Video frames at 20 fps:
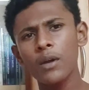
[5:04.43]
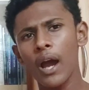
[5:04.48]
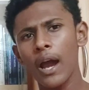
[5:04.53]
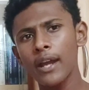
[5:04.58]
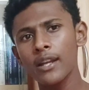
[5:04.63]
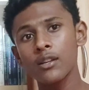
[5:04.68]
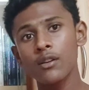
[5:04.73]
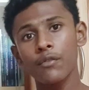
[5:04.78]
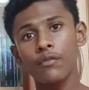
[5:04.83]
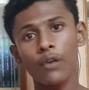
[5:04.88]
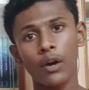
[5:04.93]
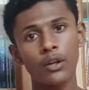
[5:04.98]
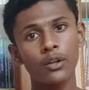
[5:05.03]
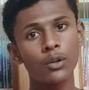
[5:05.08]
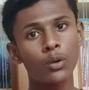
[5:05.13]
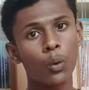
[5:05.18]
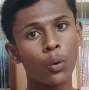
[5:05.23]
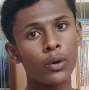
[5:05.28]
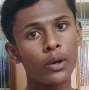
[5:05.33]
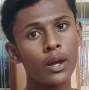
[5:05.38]
kind of
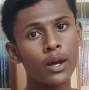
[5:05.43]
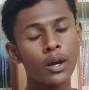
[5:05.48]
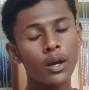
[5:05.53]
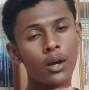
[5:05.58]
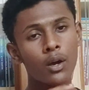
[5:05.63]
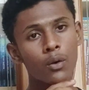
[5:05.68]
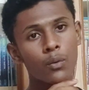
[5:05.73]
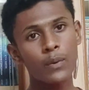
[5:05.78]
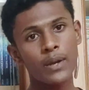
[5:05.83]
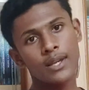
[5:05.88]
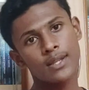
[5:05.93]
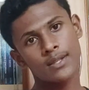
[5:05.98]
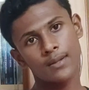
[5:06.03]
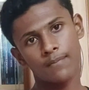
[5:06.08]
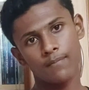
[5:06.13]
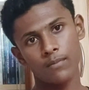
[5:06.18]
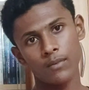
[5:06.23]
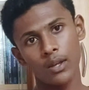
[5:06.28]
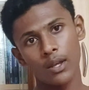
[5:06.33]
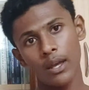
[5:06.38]
unknown
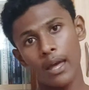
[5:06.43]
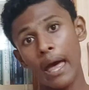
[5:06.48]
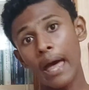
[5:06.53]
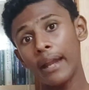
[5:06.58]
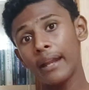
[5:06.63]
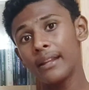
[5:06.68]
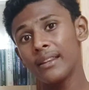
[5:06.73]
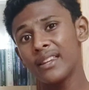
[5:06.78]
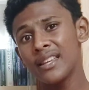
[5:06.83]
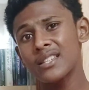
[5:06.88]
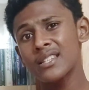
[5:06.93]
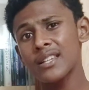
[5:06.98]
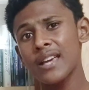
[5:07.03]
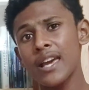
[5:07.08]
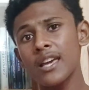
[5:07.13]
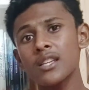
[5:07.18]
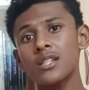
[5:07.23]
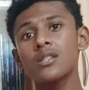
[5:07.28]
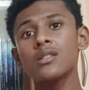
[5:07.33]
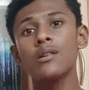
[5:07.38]
reason. And in this
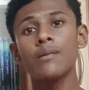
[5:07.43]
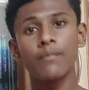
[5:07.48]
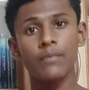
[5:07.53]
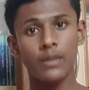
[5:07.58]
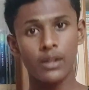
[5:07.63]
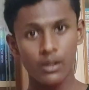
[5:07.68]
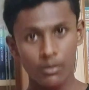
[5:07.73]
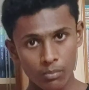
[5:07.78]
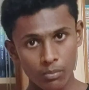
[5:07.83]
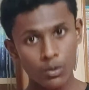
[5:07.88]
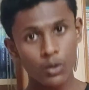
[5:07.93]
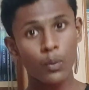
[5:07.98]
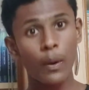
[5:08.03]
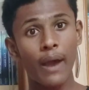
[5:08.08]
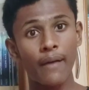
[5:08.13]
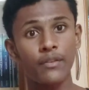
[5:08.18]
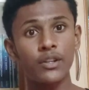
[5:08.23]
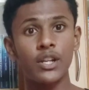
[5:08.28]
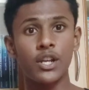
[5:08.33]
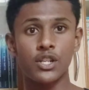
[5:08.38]
case,
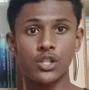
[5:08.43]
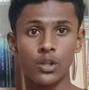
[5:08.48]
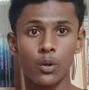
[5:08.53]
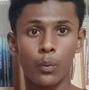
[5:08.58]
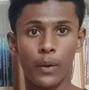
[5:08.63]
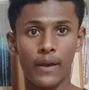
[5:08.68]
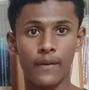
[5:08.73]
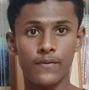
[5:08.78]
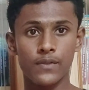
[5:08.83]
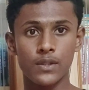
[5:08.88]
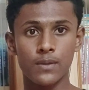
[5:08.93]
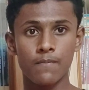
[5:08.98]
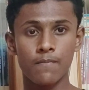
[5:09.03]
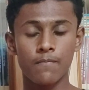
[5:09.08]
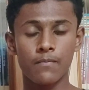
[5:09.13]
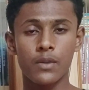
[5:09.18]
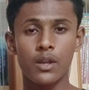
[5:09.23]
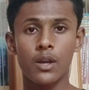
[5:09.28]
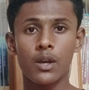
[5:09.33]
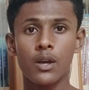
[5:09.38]
gravitational waves.
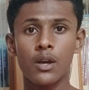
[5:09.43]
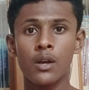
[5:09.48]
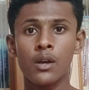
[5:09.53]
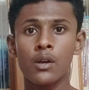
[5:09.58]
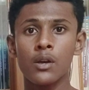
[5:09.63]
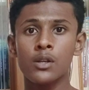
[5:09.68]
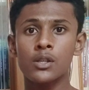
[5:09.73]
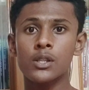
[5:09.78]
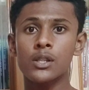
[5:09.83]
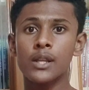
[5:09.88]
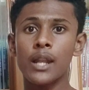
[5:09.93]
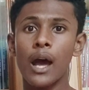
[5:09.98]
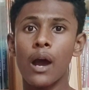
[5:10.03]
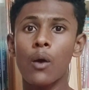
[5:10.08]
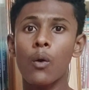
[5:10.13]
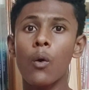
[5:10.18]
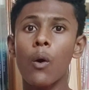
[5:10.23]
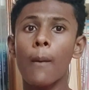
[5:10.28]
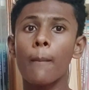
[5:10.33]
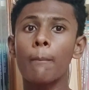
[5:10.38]
So
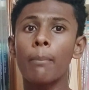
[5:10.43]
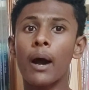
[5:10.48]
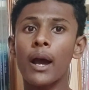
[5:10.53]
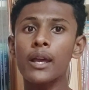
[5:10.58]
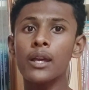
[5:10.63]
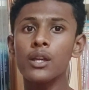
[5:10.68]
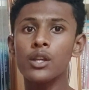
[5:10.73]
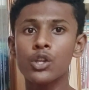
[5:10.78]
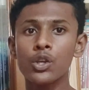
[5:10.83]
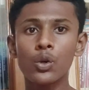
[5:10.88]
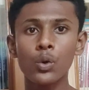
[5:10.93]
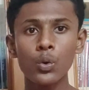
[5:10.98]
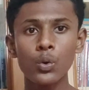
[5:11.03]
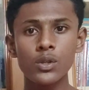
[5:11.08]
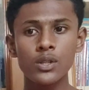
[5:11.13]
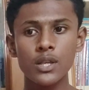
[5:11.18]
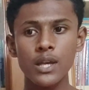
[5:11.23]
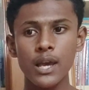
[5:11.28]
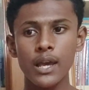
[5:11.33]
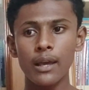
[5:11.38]
now, by
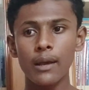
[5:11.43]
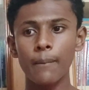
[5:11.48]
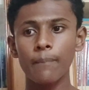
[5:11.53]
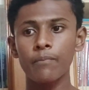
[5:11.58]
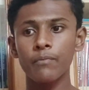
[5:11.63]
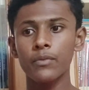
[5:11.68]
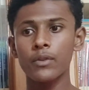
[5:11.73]
using